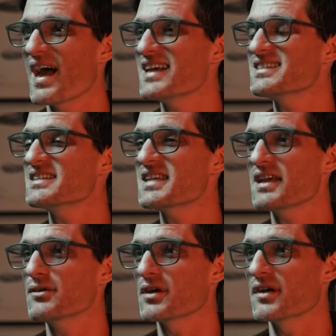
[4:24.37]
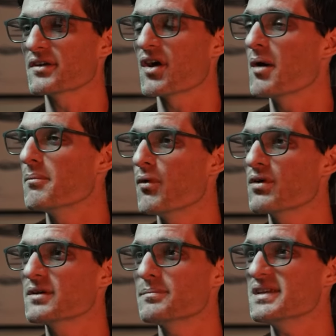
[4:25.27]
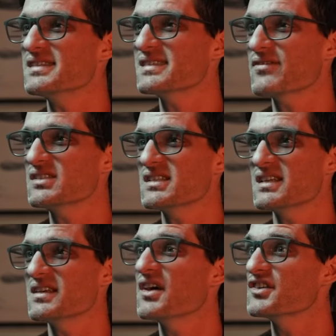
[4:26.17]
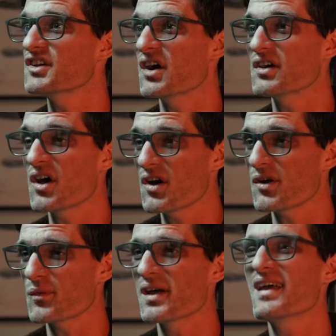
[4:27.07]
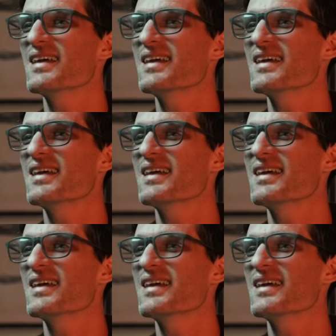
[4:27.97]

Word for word: as a tail gunner aboard B-17 Gung Ho